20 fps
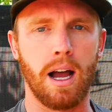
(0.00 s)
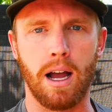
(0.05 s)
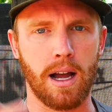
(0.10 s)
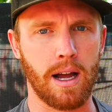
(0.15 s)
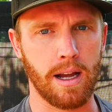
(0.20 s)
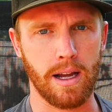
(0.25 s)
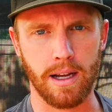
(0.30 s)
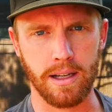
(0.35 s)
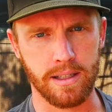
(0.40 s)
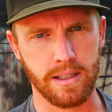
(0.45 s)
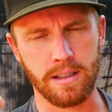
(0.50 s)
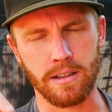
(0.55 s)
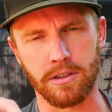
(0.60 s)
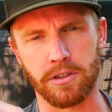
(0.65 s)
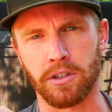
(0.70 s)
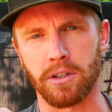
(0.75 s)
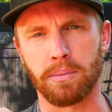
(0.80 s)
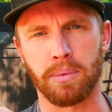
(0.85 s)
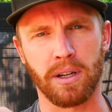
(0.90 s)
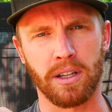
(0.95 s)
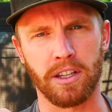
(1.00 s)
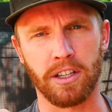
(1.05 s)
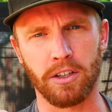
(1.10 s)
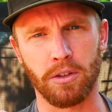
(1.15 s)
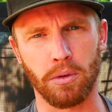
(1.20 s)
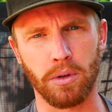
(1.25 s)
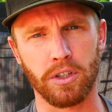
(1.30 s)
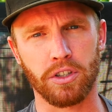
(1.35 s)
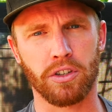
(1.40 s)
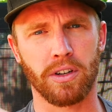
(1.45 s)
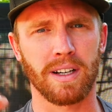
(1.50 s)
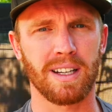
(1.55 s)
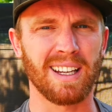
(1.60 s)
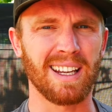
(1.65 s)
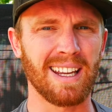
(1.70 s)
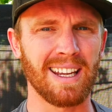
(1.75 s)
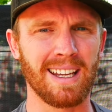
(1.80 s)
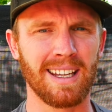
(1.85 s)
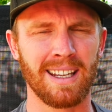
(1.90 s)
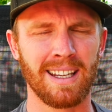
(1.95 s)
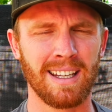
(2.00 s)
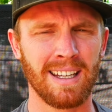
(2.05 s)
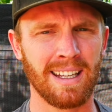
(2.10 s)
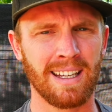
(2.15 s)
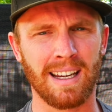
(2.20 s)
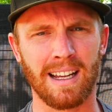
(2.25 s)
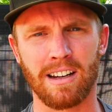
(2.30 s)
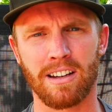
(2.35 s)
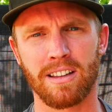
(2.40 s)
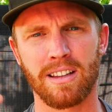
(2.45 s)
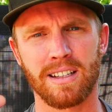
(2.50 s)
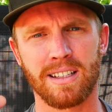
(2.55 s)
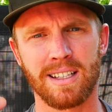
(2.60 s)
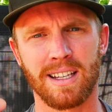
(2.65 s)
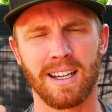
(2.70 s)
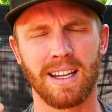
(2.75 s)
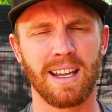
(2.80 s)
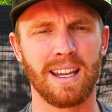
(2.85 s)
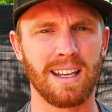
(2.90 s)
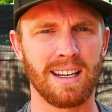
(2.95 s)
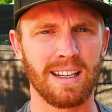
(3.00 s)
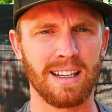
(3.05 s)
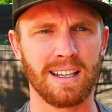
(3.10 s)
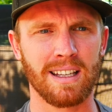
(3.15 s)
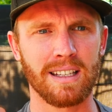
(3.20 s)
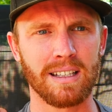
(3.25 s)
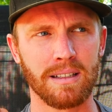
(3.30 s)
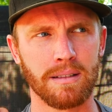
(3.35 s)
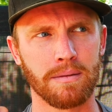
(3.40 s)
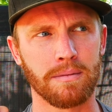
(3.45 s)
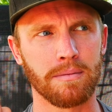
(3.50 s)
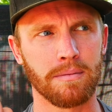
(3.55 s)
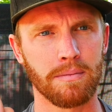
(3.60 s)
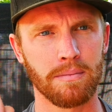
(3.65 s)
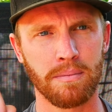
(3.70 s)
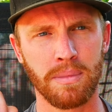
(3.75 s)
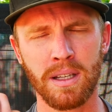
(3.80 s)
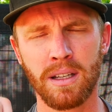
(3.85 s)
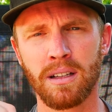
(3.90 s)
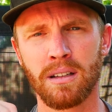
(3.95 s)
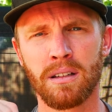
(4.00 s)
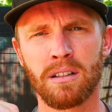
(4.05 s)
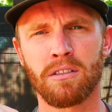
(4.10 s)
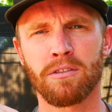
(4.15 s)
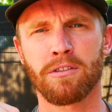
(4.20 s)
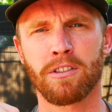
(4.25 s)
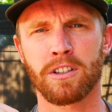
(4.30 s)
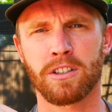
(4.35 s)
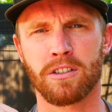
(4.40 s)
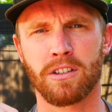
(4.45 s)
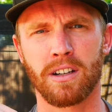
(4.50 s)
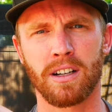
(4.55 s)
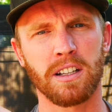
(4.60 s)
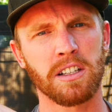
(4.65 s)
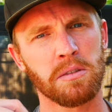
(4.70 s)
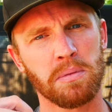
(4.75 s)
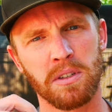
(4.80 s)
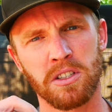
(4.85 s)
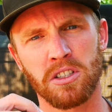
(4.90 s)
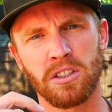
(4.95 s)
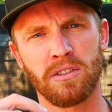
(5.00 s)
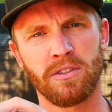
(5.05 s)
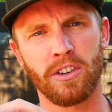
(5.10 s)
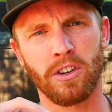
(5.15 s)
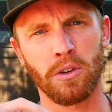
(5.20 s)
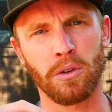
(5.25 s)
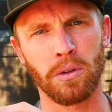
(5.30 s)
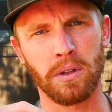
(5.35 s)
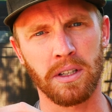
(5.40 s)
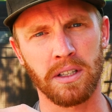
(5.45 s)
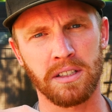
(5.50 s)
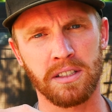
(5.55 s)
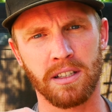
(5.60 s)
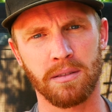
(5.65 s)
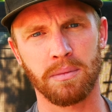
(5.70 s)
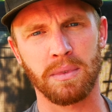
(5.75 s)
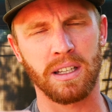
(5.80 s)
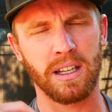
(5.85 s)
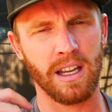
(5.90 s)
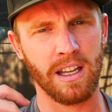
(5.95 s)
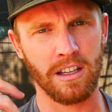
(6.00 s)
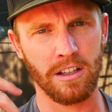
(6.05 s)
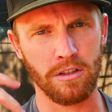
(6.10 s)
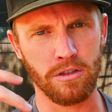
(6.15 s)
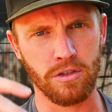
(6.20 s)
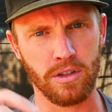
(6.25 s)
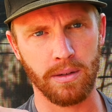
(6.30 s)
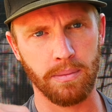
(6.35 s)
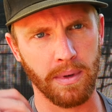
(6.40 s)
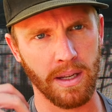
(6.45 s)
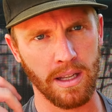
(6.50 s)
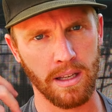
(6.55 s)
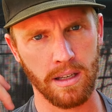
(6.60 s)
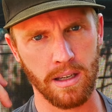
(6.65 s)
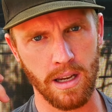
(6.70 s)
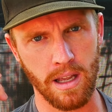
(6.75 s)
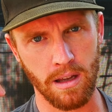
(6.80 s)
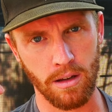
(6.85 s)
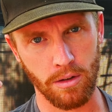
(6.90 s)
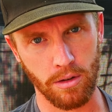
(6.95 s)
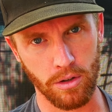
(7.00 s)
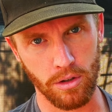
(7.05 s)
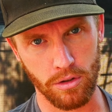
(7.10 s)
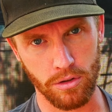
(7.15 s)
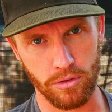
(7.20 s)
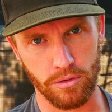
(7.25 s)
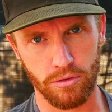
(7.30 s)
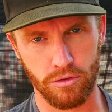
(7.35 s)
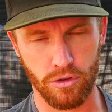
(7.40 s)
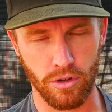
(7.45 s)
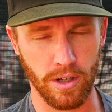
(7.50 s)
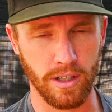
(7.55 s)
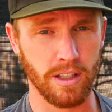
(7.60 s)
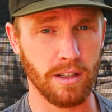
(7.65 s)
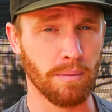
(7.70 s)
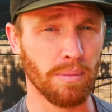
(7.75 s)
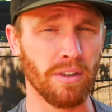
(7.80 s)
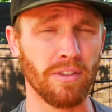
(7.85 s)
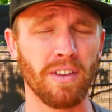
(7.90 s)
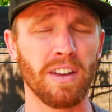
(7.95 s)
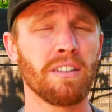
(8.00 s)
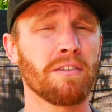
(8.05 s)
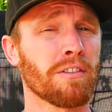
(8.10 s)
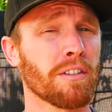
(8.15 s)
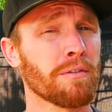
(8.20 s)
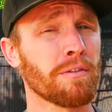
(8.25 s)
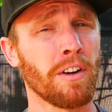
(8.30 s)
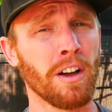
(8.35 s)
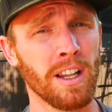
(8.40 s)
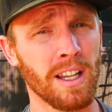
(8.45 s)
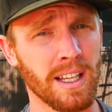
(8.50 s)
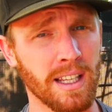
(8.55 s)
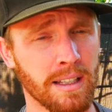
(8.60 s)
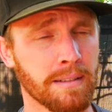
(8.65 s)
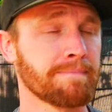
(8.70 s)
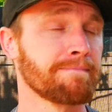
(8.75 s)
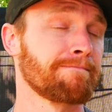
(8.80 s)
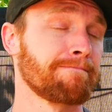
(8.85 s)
I still trip on the door trying to get in and out of the tent, and it can be a little frustrating, especially if you're holding something and you trip and now you're trying to prevent it from falling.